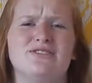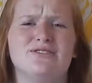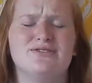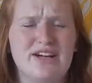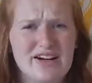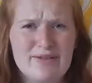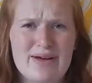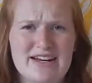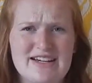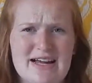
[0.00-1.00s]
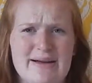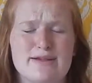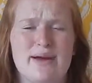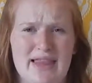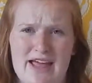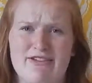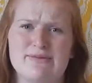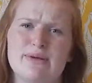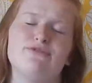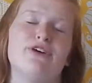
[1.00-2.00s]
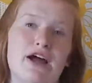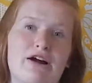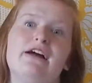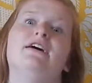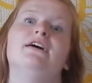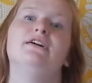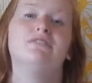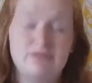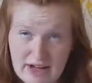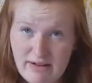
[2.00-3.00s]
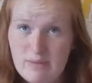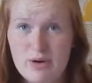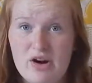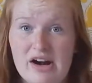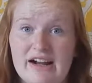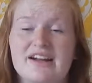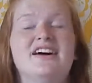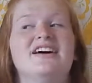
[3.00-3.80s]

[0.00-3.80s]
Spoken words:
many times my life has been very boring.